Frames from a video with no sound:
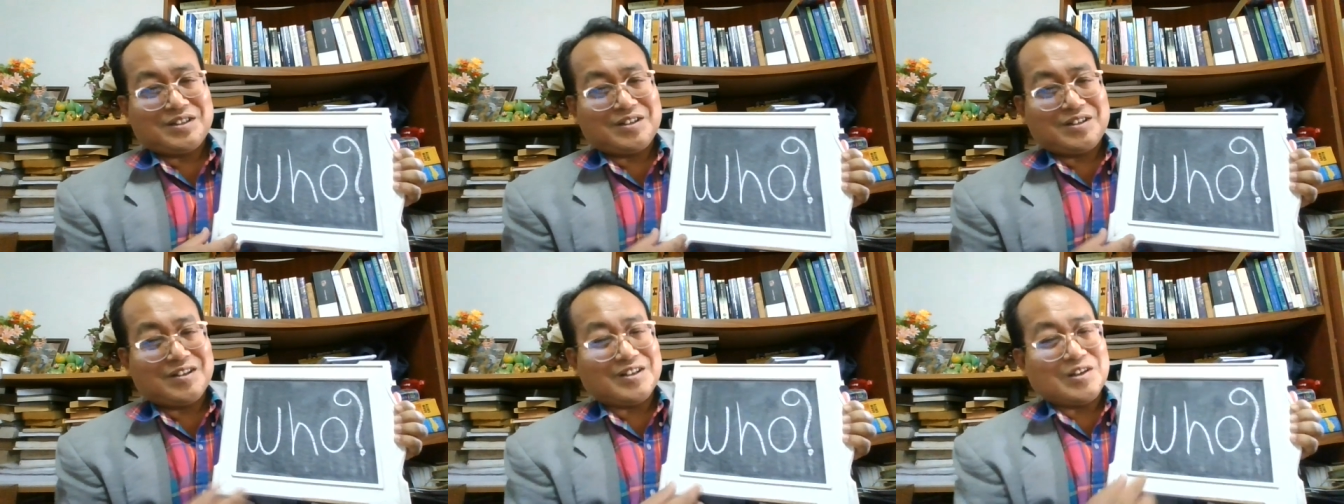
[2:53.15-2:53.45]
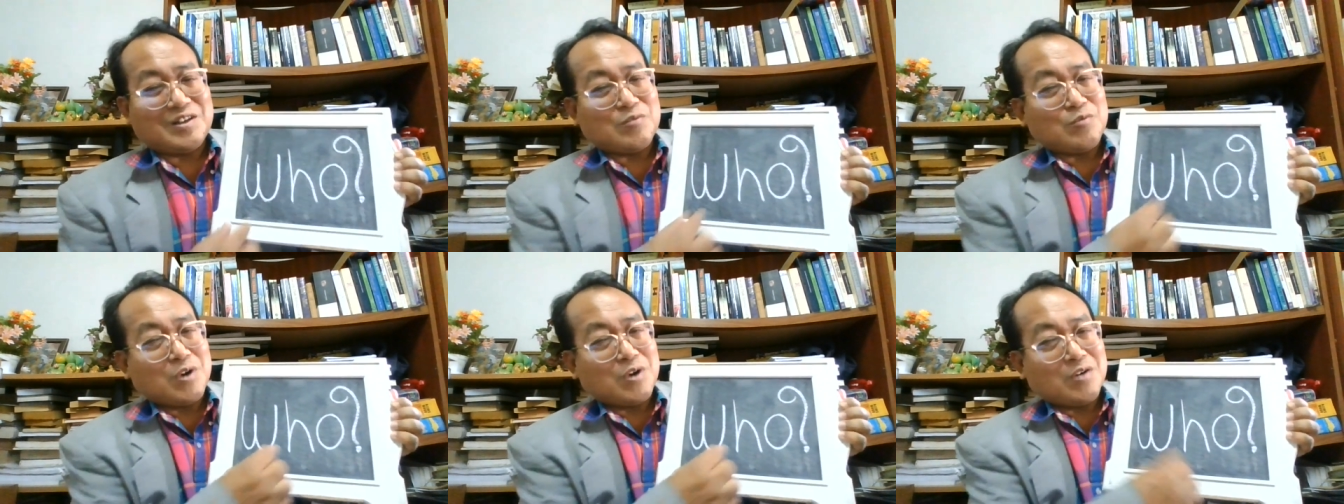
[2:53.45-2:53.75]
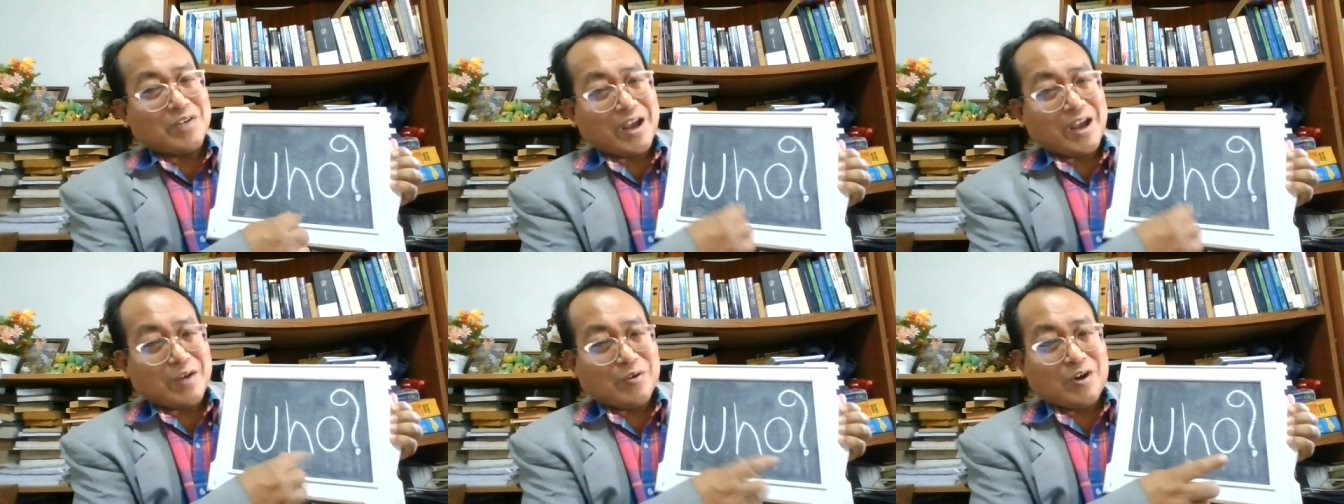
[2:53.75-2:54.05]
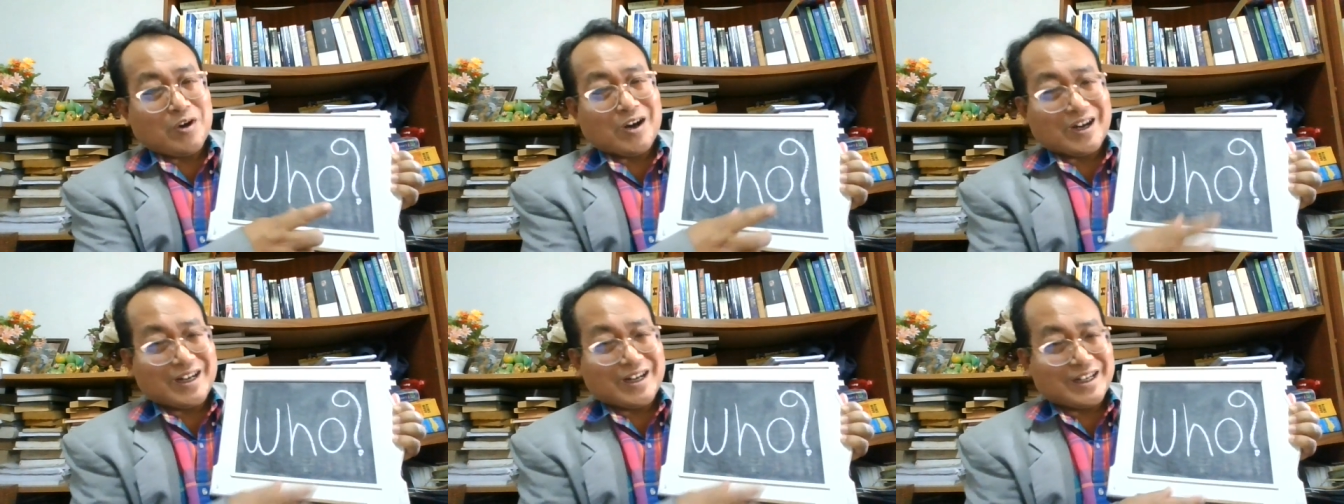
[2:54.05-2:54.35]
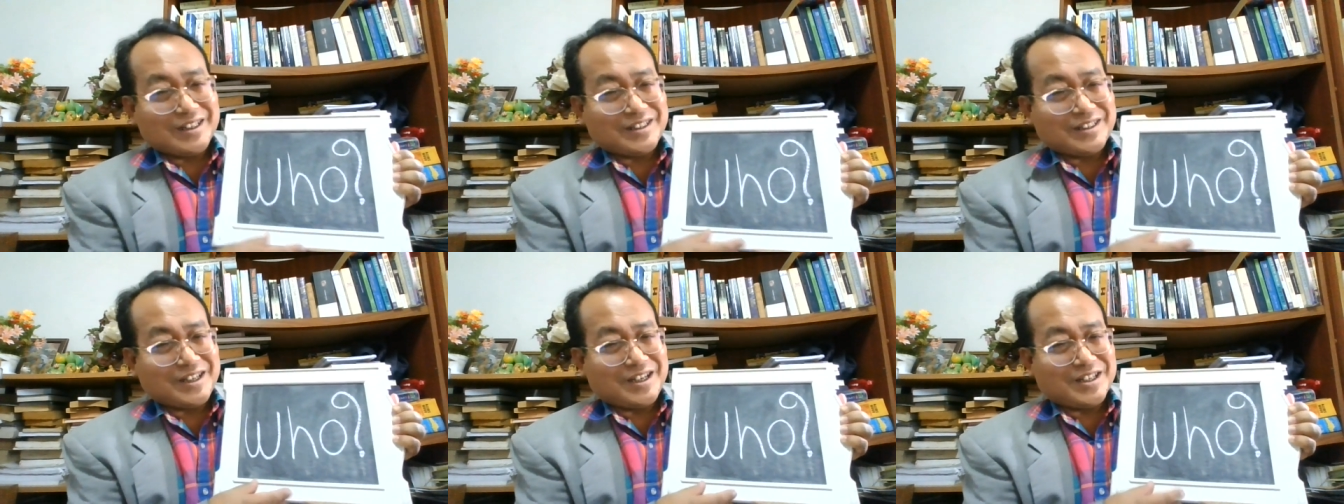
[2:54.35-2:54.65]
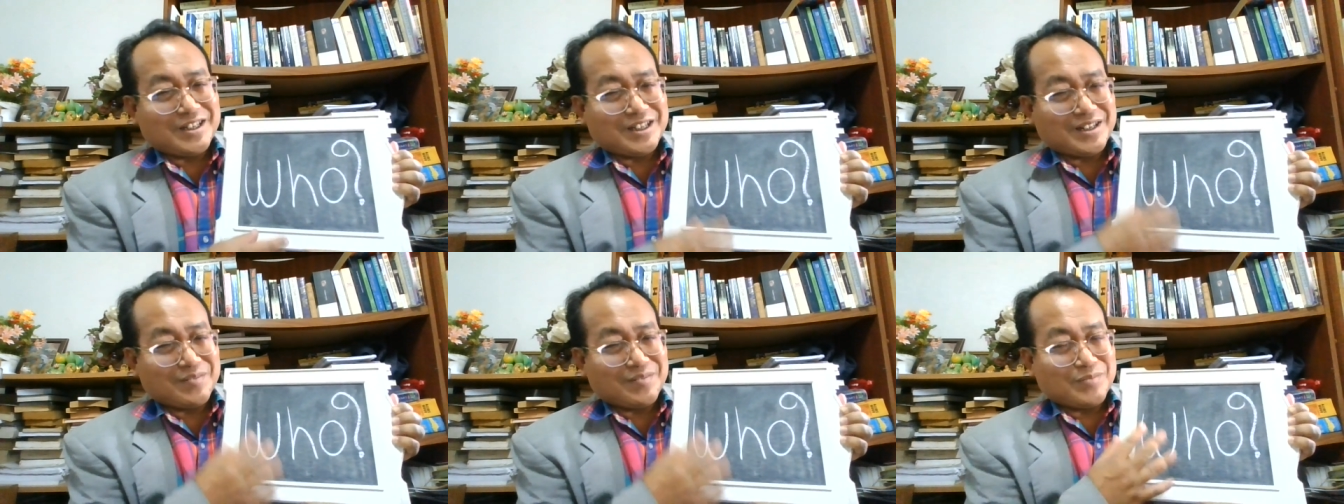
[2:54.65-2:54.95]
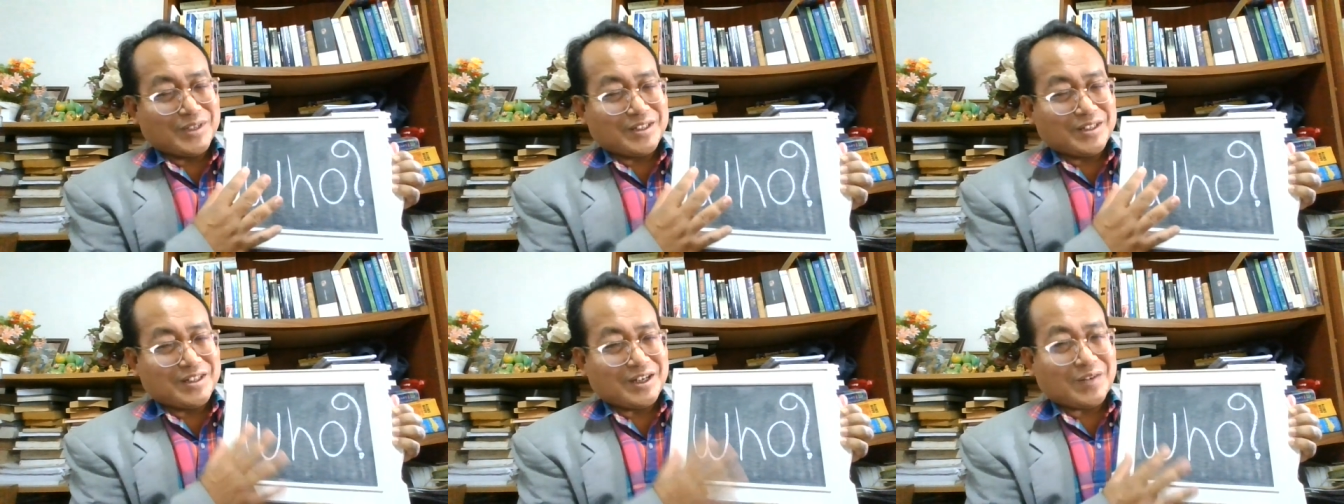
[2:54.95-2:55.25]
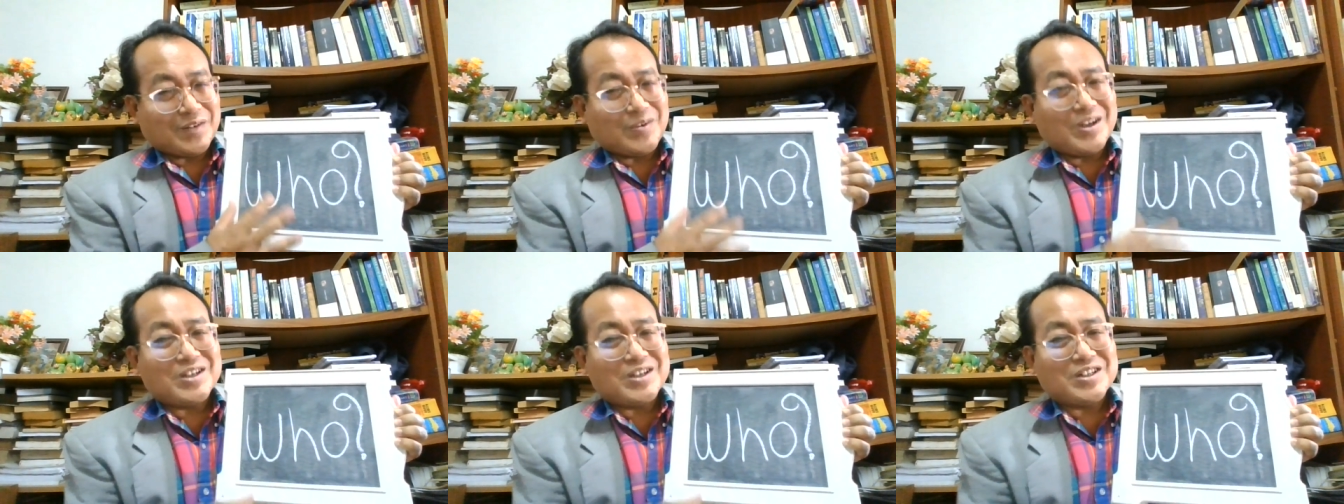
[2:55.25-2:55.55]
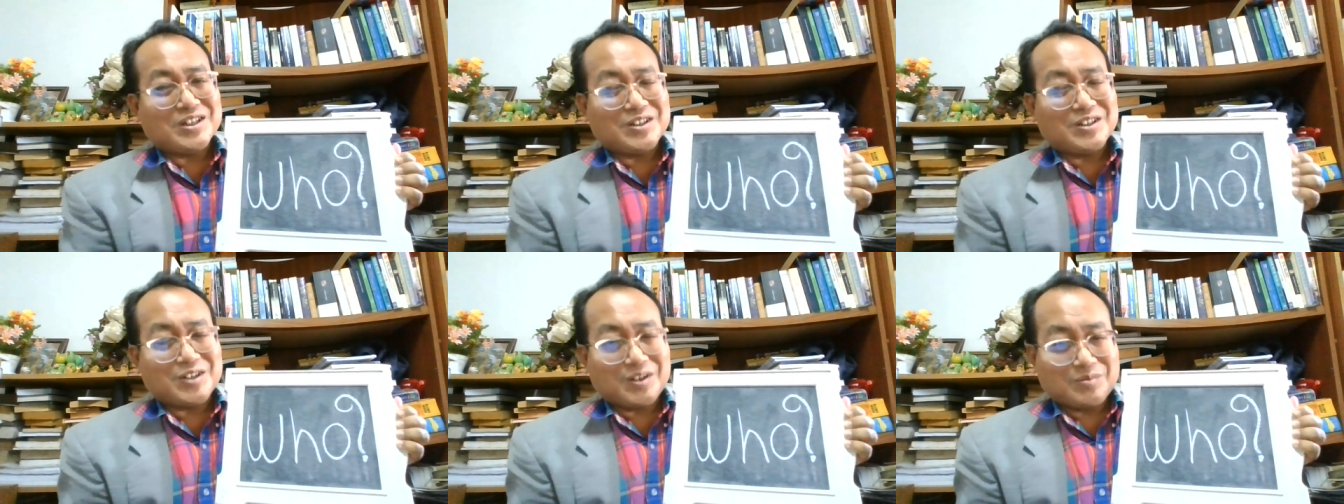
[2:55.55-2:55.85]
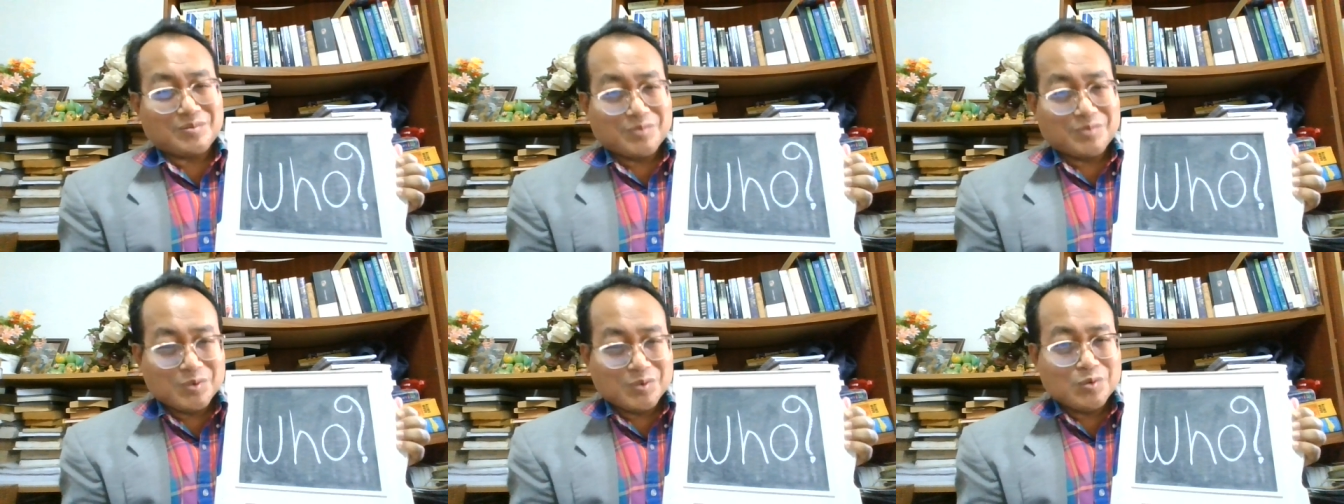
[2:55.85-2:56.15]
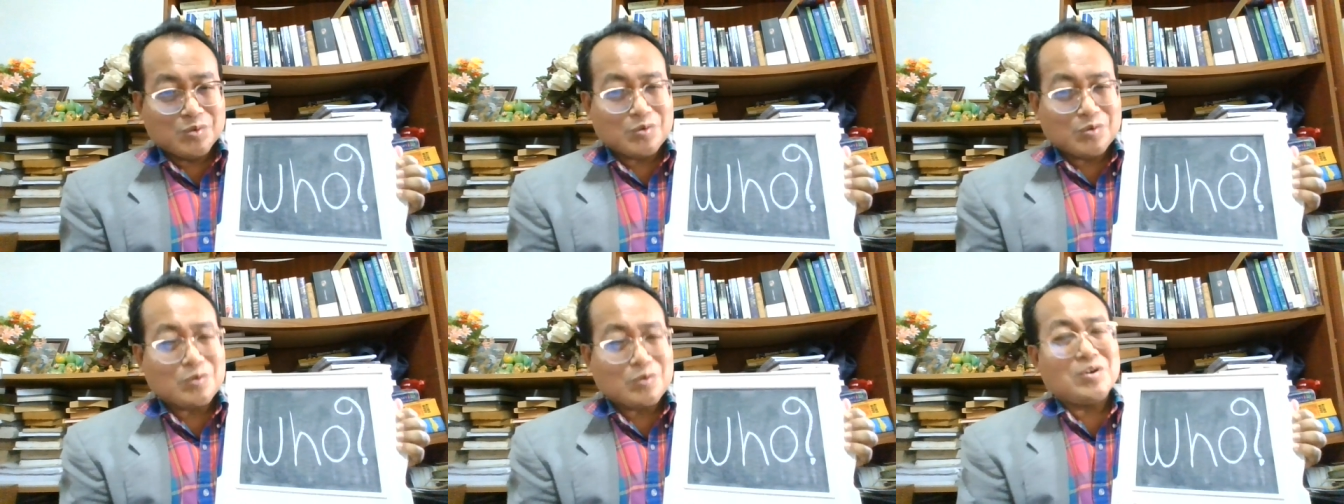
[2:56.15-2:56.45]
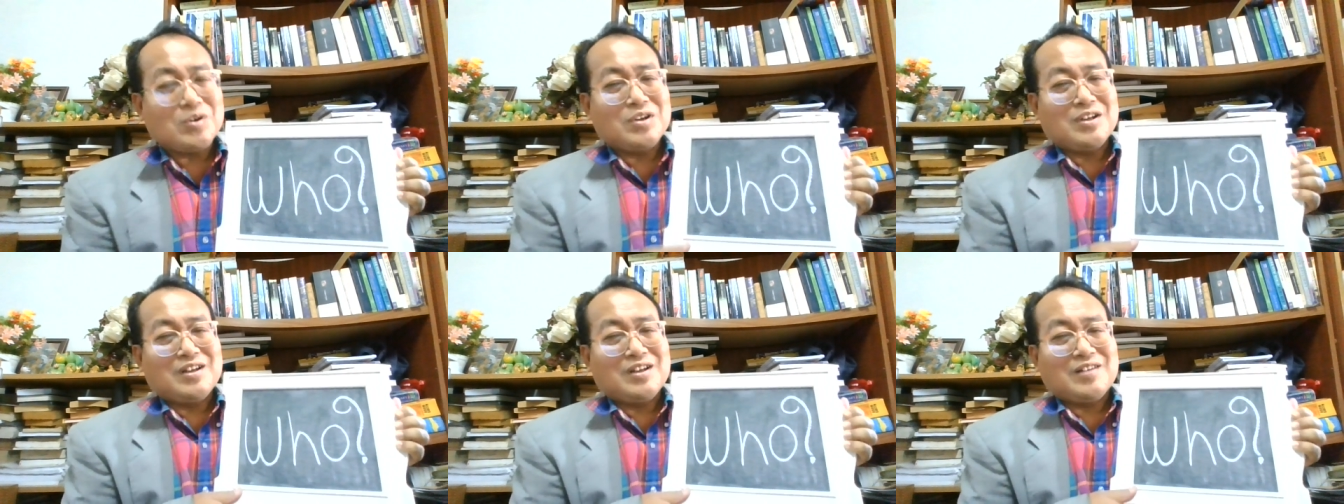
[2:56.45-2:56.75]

not the World Health Organization, but the question of who